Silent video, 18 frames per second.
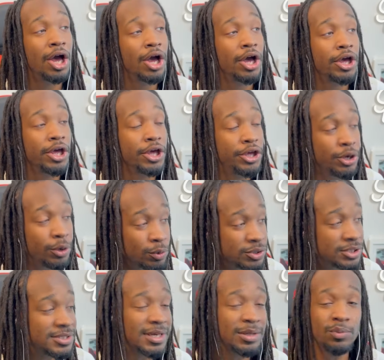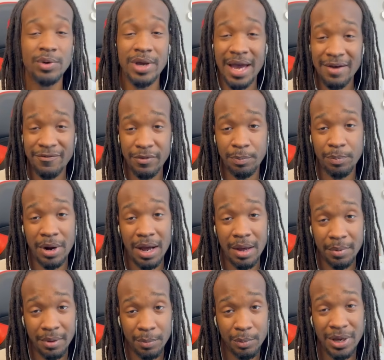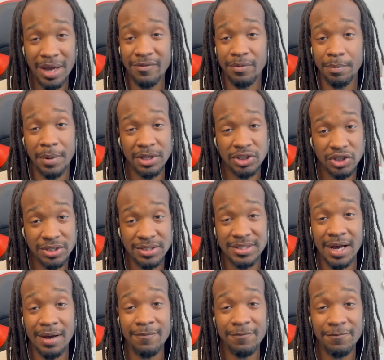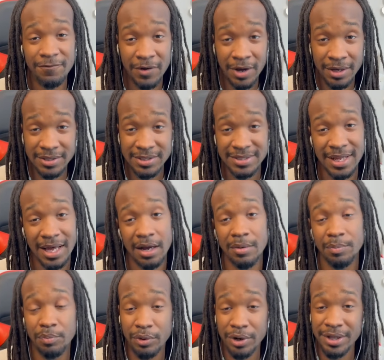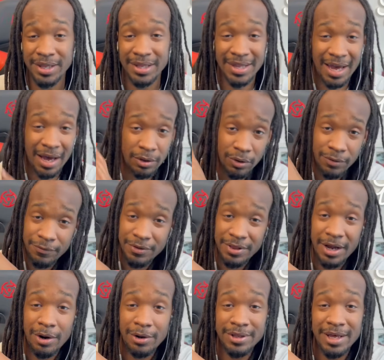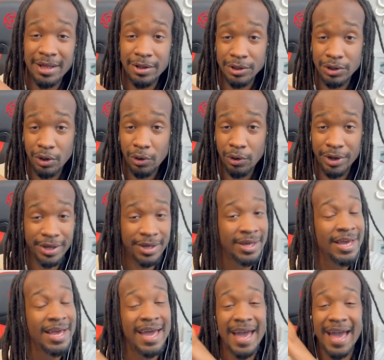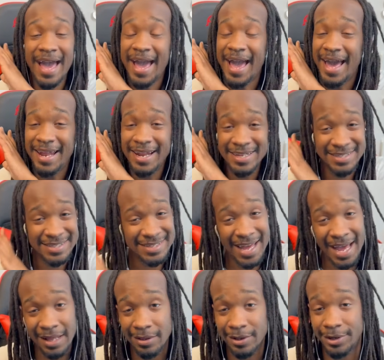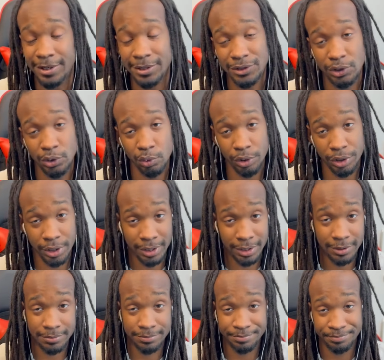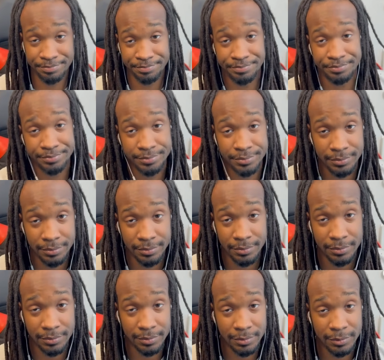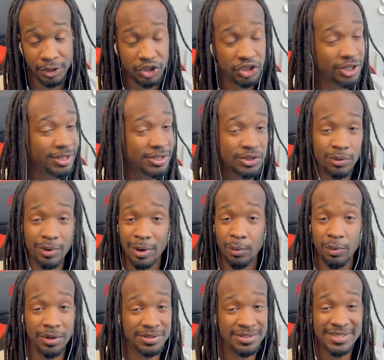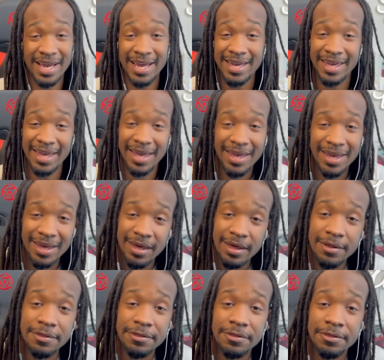Houston, we have a problem. We have a bunch of dumb fucks that are breathing out over there in Illinois, and it's not looking too good. Shit is crazy. Take heed.